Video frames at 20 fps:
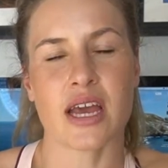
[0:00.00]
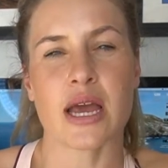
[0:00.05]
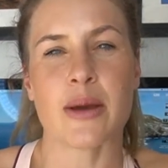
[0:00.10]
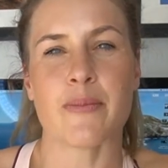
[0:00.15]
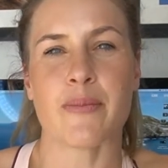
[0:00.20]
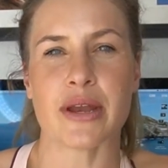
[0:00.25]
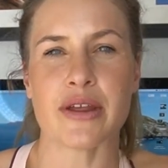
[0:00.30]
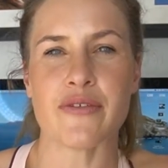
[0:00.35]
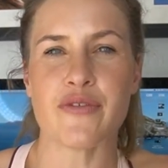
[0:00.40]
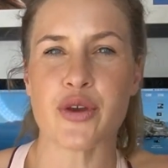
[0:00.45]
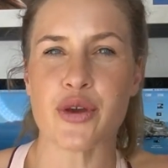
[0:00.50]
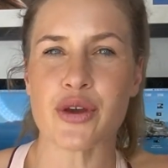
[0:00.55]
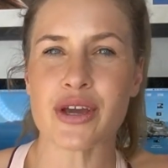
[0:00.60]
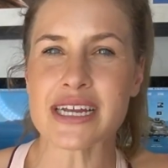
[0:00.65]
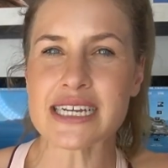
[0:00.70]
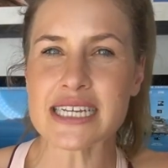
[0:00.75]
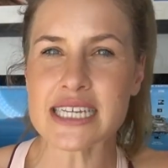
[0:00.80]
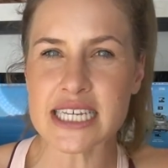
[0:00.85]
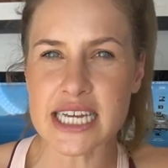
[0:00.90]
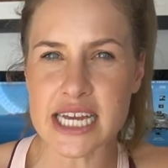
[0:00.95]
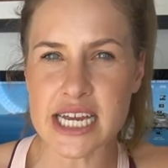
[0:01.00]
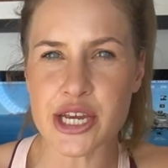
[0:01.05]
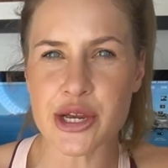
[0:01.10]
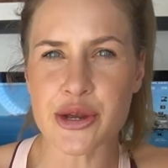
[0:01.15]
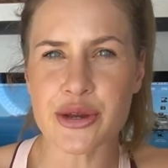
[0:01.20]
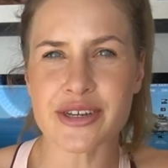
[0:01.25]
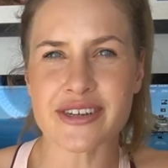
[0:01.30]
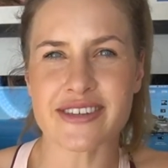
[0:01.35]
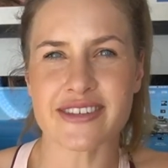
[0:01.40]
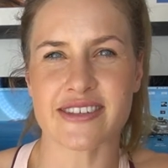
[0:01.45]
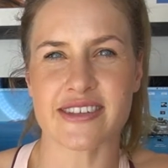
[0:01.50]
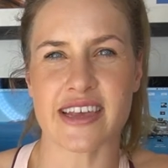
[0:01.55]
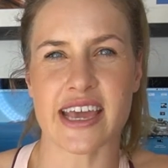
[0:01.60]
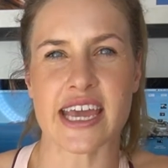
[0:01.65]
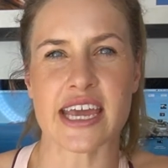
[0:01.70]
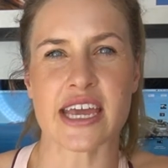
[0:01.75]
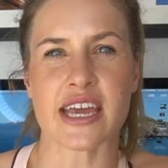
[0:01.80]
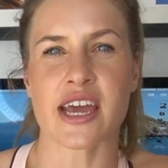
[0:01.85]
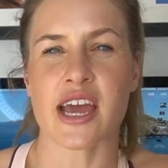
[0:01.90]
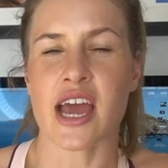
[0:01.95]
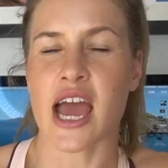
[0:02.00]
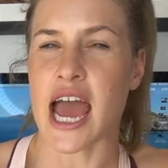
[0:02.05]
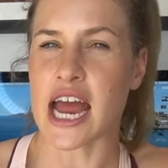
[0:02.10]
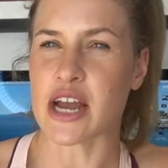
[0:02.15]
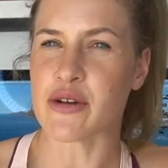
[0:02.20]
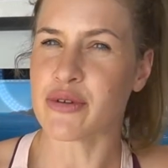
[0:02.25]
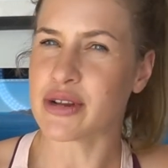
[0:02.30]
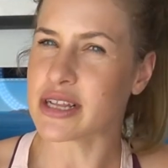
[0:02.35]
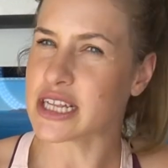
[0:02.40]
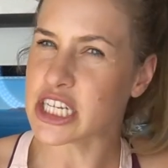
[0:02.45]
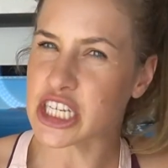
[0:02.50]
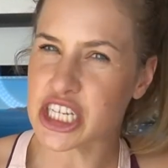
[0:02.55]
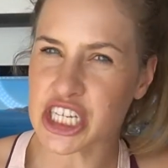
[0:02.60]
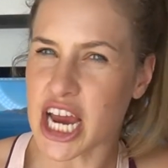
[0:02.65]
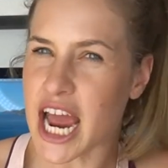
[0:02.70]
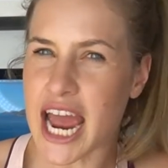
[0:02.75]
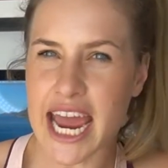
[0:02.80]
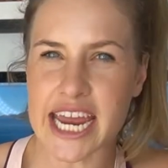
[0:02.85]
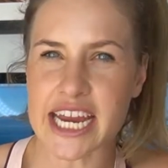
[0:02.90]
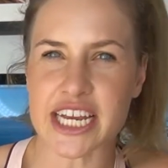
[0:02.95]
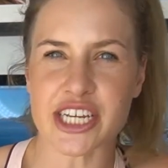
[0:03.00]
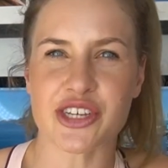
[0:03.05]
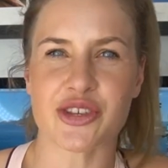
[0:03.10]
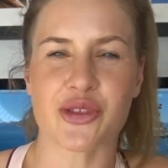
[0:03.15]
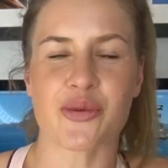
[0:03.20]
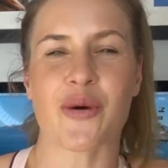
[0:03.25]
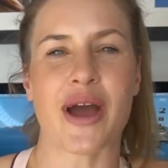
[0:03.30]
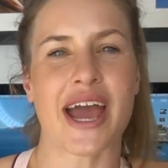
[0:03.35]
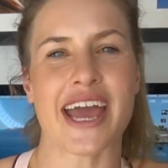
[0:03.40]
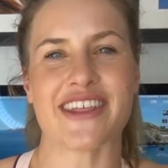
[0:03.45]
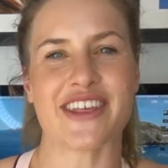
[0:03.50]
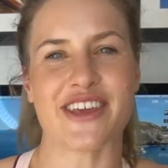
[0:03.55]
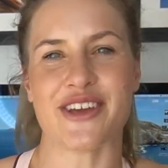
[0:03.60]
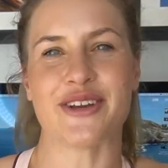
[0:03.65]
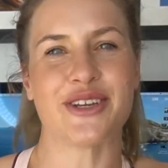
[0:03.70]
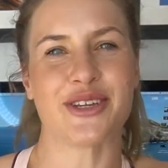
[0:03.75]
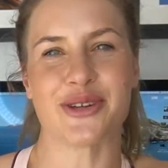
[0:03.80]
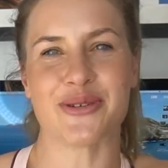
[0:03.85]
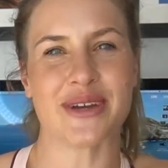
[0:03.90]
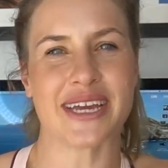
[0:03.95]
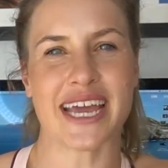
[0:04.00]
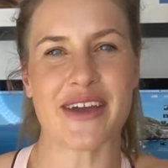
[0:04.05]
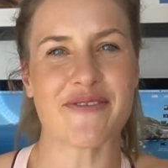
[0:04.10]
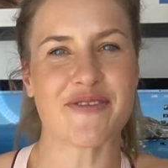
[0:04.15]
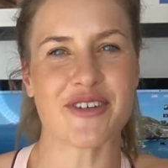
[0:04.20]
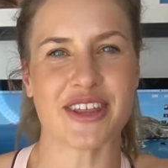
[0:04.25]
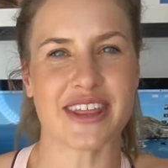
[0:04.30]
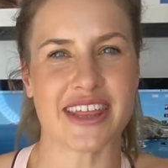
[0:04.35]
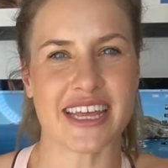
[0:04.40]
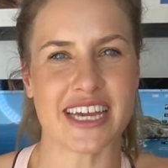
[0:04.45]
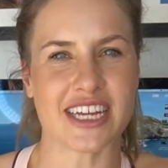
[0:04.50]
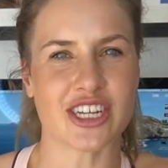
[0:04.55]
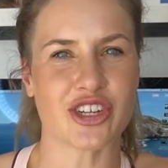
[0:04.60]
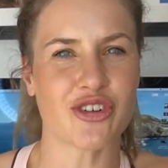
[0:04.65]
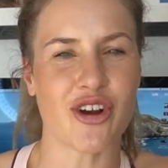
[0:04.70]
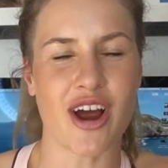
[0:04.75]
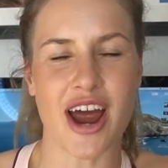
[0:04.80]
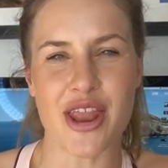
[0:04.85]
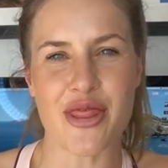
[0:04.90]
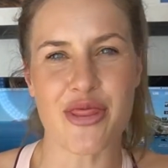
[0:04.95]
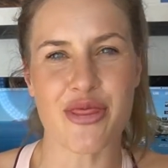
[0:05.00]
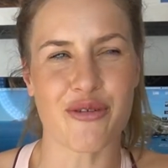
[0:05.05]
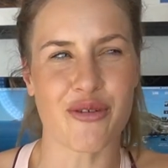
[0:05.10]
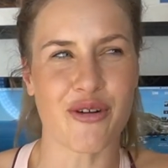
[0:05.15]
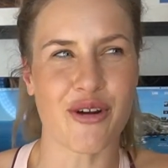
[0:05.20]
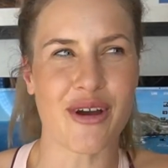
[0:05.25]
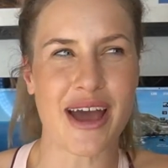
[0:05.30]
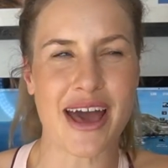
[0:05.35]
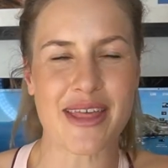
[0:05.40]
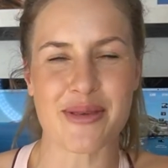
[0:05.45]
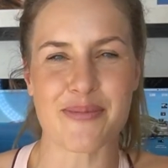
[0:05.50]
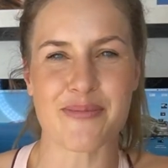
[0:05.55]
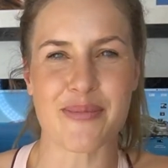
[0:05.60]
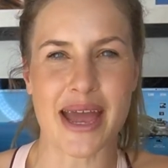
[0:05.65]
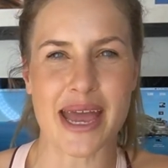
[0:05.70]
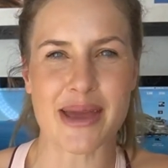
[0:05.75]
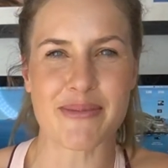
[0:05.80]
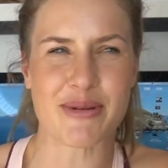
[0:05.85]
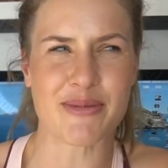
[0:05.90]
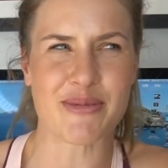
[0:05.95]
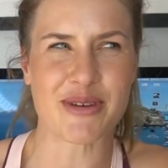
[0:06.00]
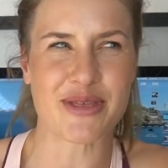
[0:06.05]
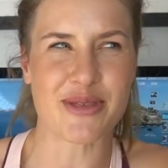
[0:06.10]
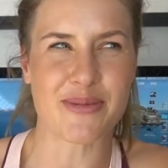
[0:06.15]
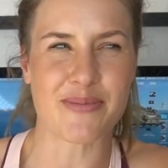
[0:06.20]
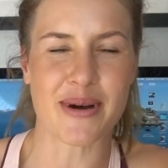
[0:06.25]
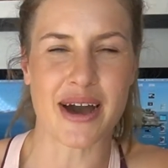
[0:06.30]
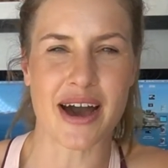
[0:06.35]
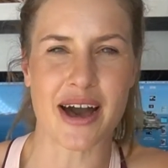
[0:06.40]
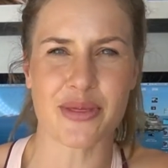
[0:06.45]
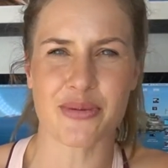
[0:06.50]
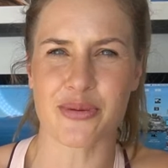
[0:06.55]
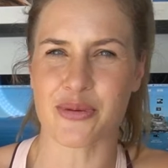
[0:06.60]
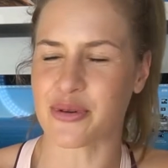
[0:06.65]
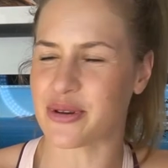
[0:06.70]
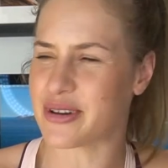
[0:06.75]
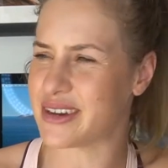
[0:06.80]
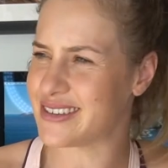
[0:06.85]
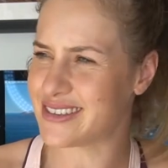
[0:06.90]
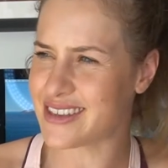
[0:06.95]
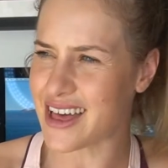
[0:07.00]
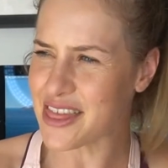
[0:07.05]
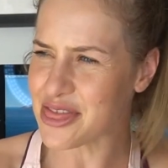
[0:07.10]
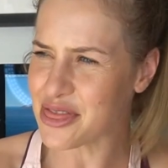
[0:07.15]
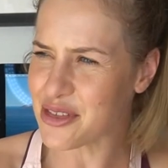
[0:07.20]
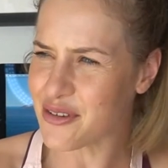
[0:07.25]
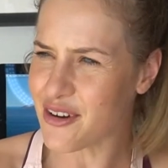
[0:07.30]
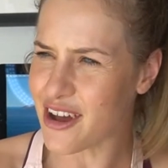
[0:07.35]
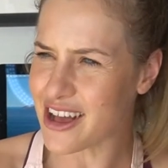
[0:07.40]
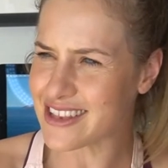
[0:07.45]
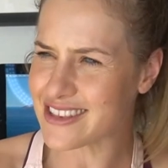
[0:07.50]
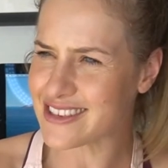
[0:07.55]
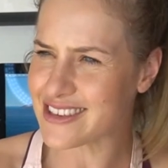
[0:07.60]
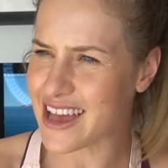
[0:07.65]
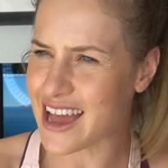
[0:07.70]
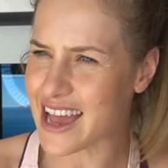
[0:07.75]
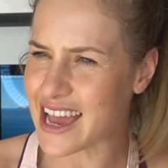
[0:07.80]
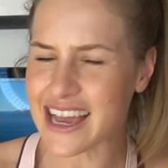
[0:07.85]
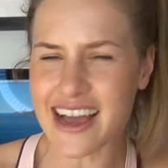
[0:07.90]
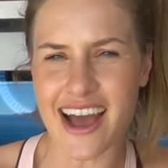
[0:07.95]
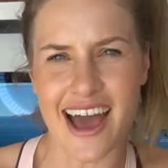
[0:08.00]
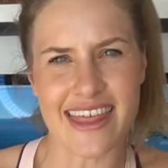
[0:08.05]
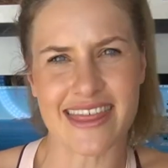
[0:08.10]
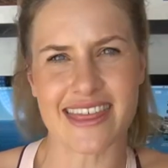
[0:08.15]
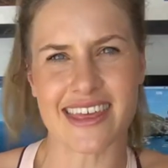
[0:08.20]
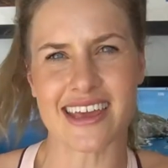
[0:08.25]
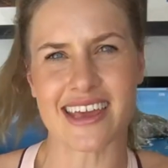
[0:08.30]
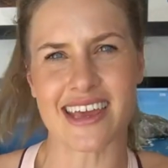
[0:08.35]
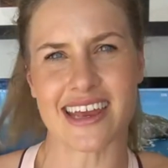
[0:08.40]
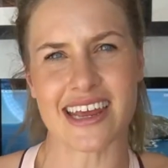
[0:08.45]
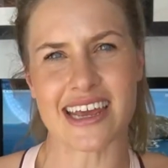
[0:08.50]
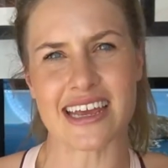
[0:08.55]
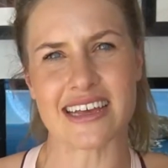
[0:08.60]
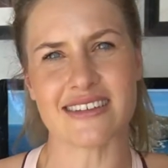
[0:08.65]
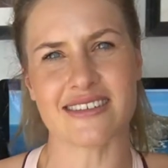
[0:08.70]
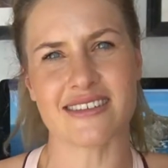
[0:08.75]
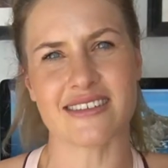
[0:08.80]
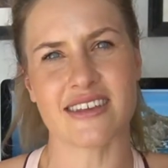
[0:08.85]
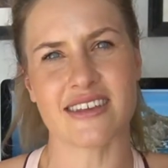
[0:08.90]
But if you continue to seek and really change the way that you're doing everything and try and throw out the baby with the bathwater, is that the right saying? I think it is.